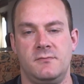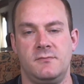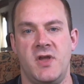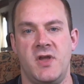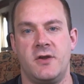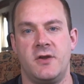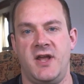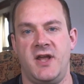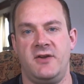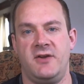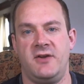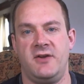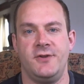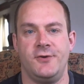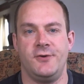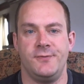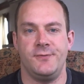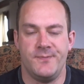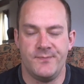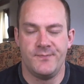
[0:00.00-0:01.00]
Good
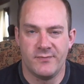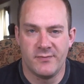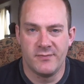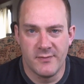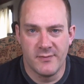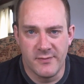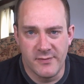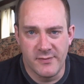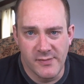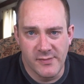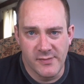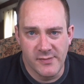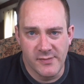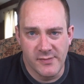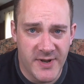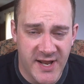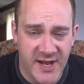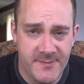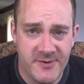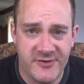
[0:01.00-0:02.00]
afternoon.
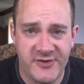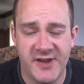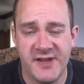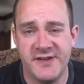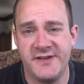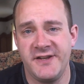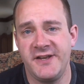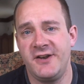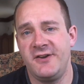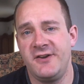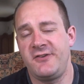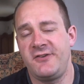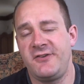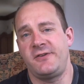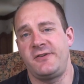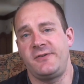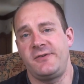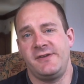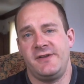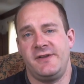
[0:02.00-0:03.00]
My name is Ian
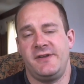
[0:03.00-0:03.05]
Dieters.